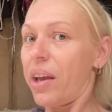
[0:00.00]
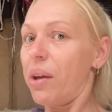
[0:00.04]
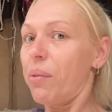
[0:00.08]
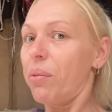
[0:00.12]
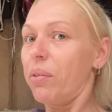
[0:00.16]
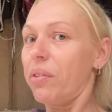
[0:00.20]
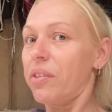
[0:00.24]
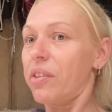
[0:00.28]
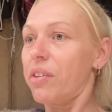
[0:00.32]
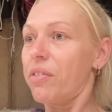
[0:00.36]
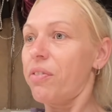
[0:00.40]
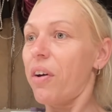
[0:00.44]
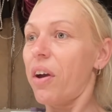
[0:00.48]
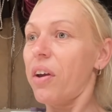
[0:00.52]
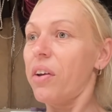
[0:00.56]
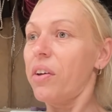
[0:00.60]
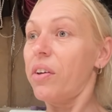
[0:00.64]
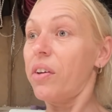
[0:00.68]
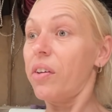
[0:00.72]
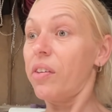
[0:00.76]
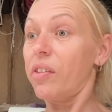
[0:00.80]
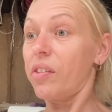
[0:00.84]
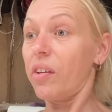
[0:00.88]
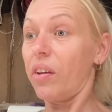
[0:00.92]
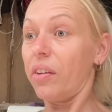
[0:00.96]
wants to
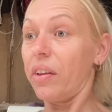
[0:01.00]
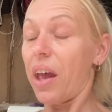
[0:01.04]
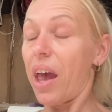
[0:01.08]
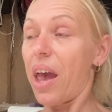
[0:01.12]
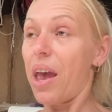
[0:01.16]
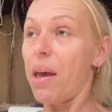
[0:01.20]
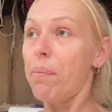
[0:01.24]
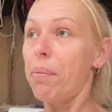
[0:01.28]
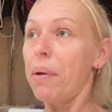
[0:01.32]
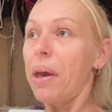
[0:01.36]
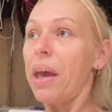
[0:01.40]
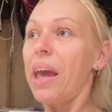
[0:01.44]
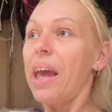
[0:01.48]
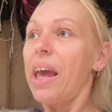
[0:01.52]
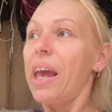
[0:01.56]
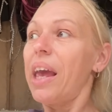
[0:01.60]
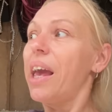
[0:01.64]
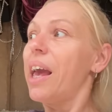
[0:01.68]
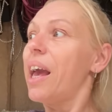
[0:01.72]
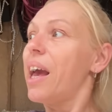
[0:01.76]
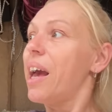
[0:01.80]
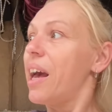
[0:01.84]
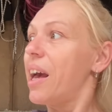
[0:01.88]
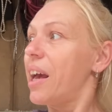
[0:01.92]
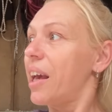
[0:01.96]
focus on Ebby.